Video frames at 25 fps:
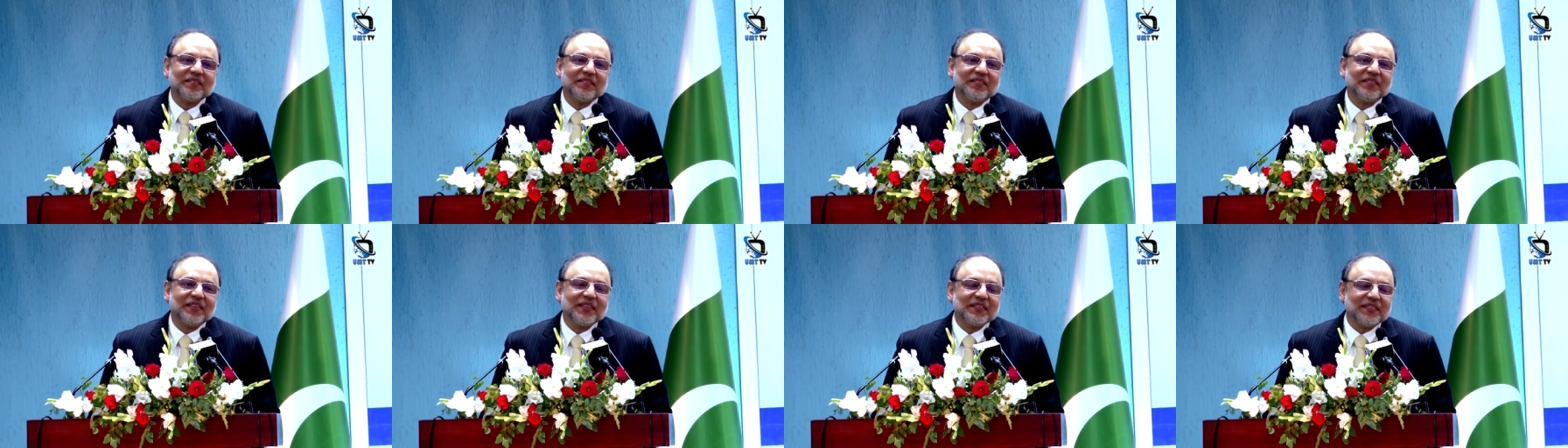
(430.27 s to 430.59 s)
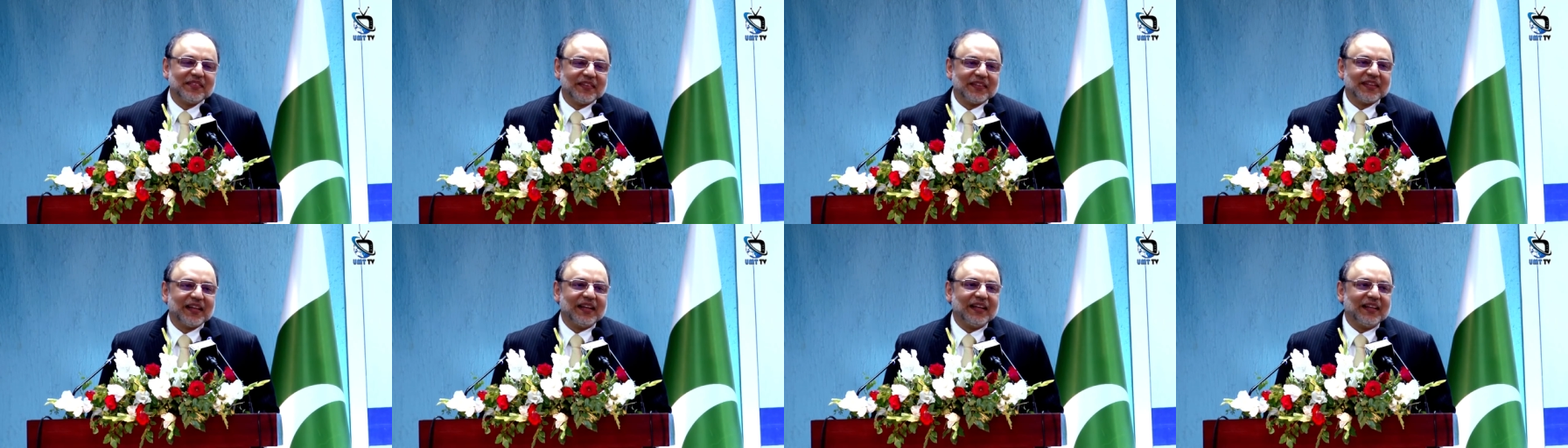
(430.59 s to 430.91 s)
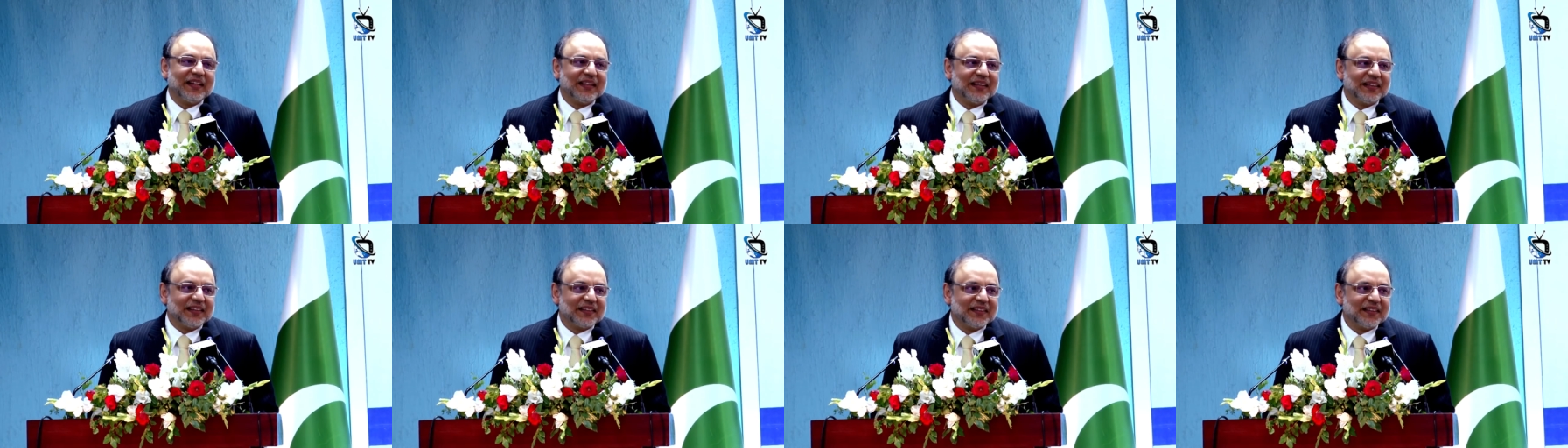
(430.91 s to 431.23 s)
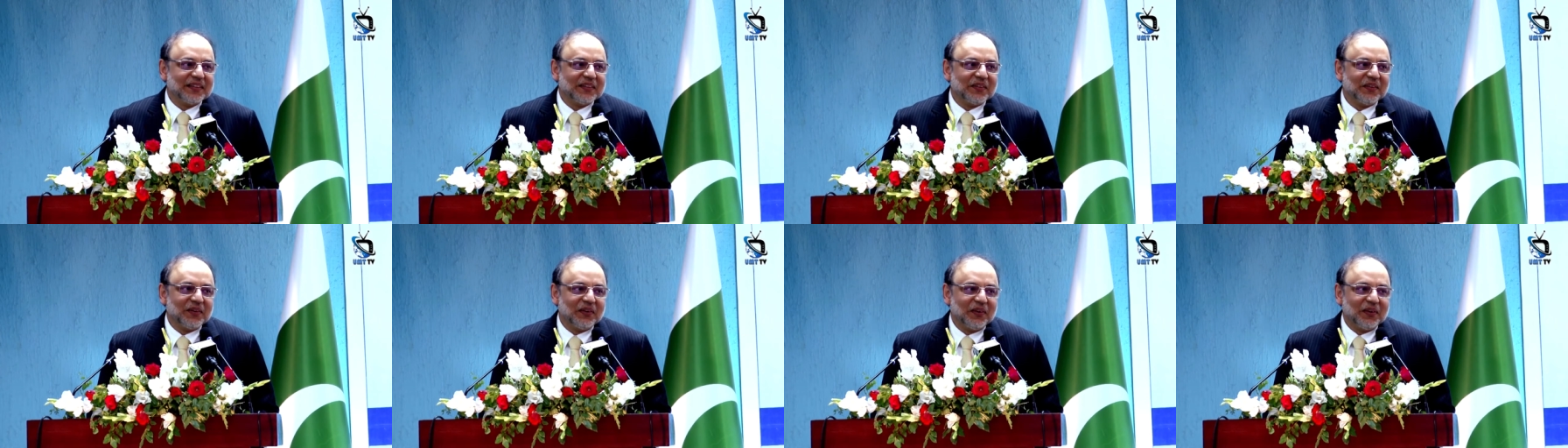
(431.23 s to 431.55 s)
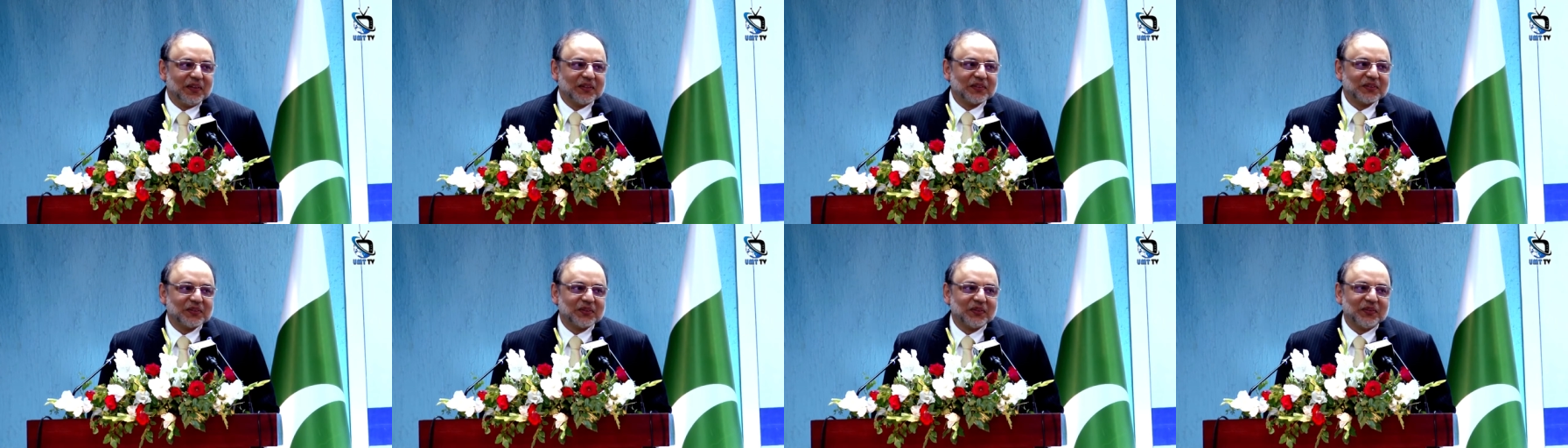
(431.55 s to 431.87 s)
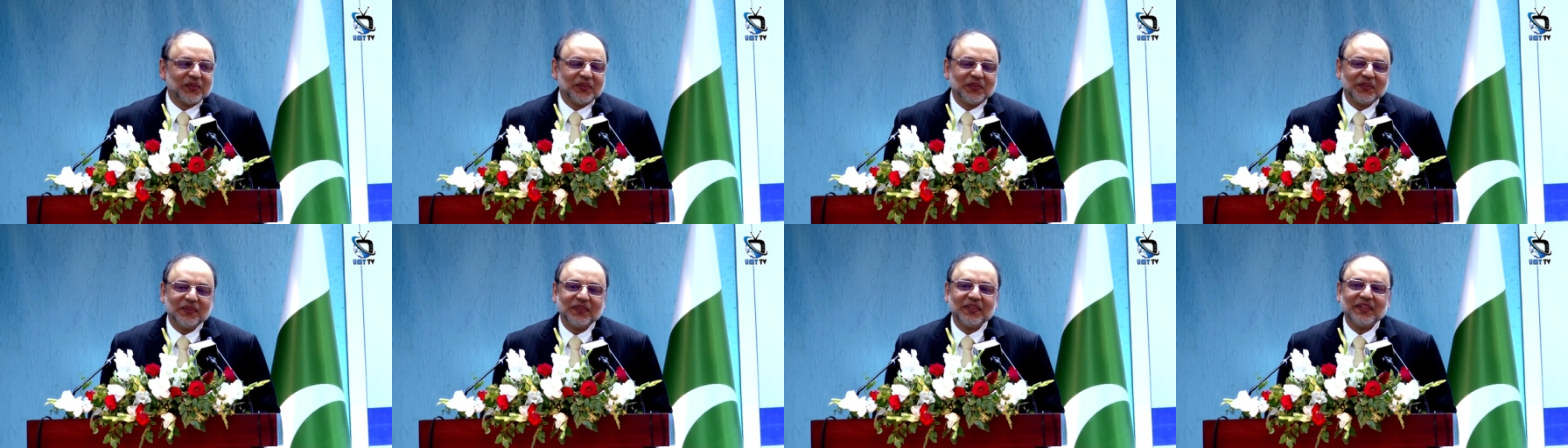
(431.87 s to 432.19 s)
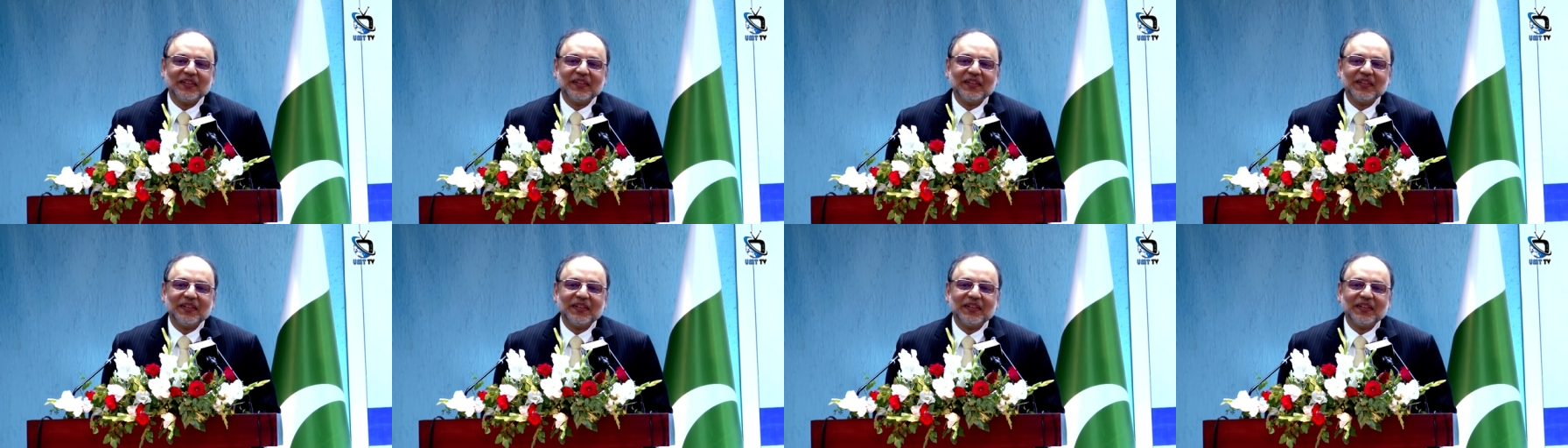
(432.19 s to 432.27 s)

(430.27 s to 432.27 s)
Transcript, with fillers: physically also